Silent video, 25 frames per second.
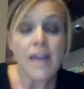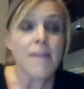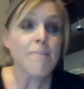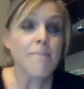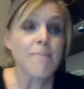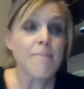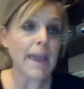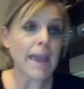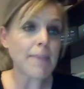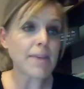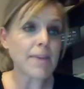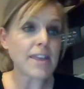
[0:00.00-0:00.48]

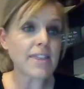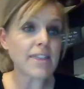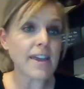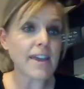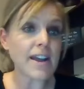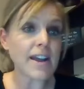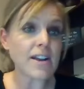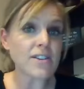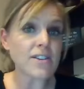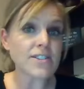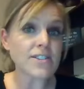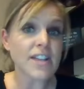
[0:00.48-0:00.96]
Maybe
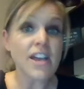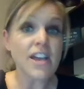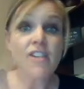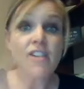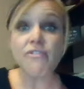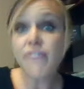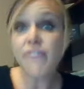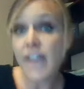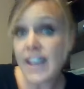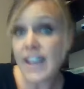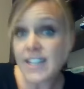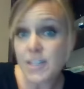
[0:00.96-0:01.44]
there's
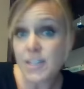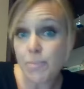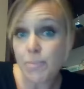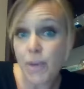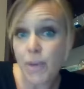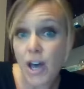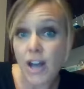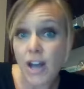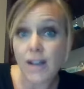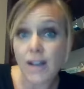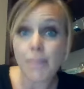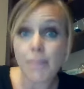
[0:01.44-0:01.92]

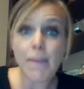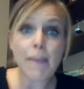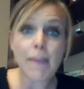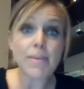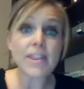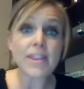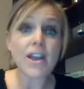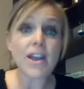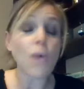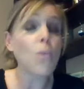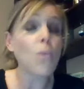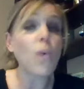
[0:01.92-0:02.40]
Facebook.
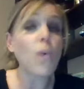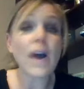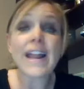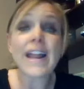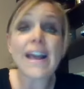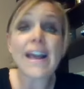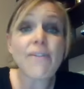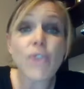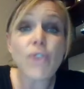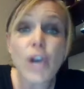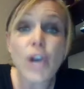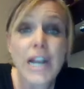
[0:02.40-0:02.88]
Maybe that
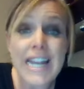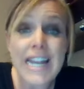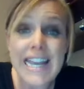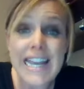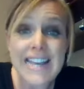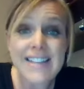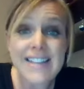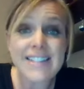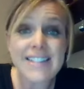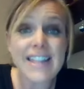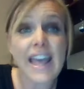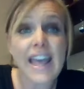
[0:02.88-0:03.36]
whatever it
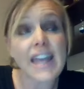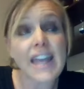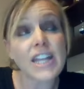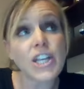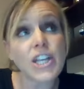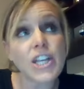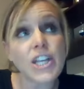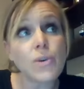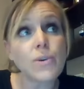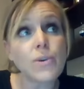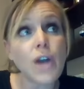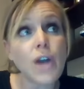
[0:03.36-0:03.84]
is that
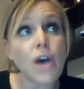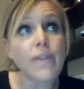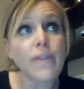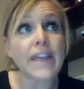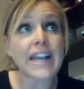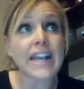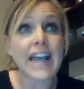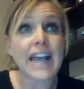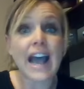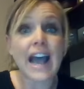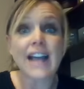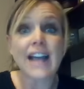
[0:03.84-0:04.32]
you know
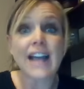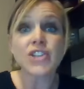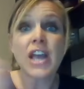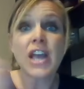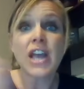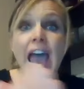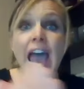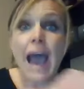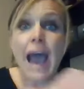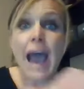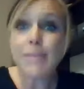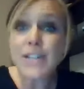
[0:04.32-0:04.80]
that, gosh,
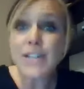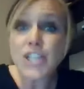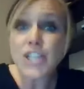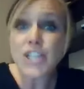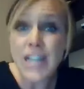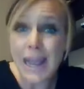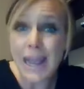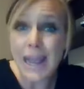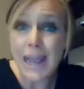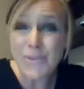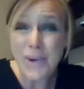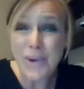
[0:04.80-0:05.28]
how much
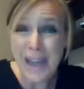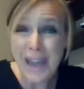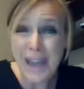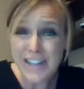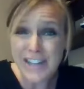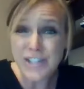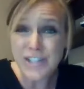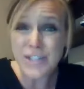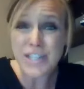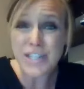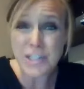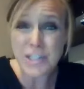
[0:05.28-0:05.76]
time do I
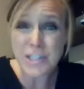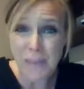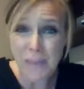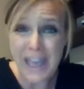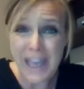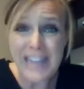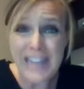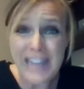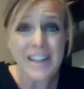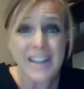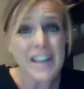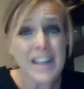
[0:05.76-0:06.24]
actually
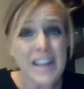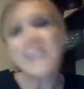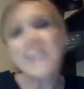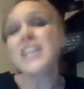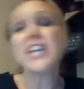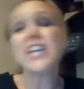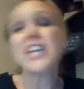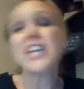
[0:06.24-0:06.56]
spend,